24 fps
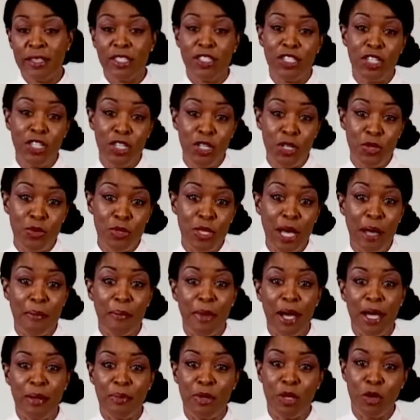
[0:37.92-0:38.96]
To you, that
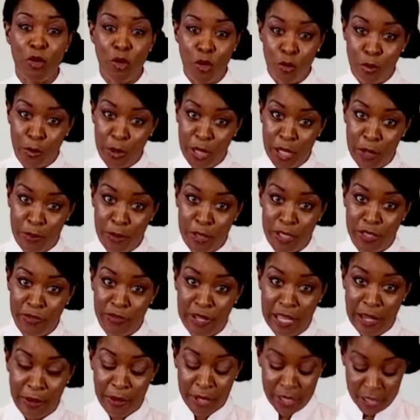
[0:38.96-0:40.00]
might be all-purpose
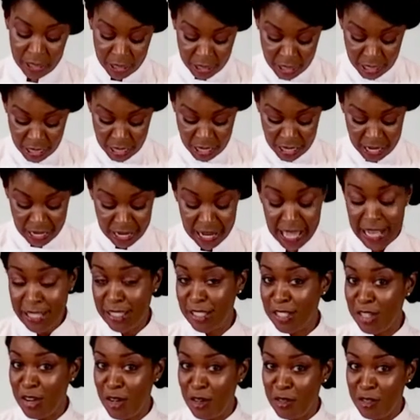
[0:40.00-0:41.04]
flour. And
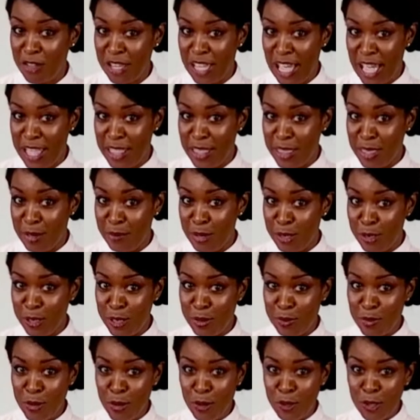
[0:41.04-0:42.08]
let's not forget the most
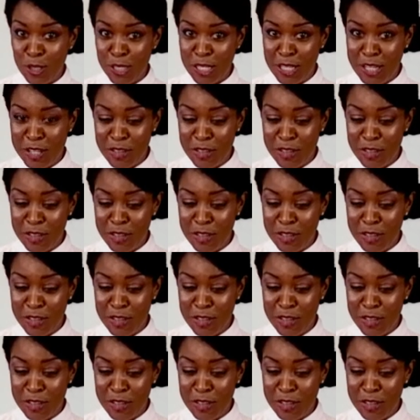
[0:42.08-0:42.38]
important